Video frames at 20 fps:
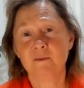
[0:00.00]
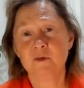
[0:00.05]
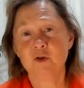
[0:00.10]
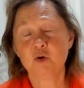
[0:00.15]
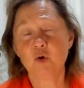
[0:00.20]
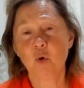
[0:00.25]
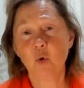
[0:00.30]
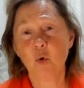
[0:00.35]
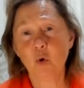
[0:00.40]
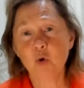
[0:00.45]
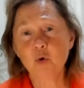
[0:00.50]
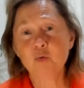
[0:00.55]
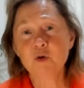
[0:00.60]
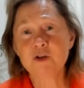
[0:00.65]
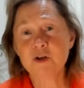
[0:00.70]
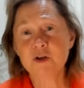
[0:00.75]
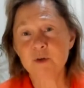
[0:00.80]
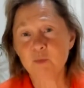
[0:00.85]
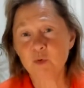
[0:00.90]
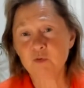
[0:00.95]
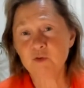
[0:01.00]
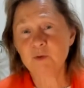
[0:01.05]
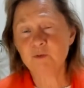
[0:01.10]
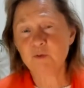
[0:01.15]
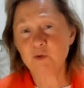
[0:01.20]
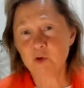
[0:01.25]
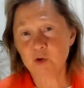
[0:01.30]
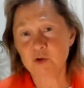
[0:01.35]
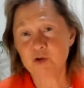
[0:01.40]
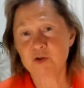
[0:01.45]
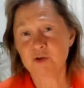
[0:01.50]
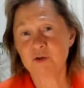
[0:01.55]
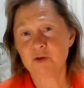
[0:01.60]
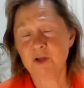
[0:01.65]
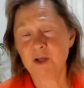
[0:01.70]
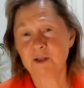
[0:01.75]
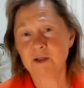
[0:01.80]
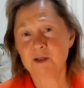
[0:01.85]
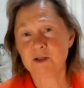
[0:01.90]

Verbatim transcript: So always remove them first. That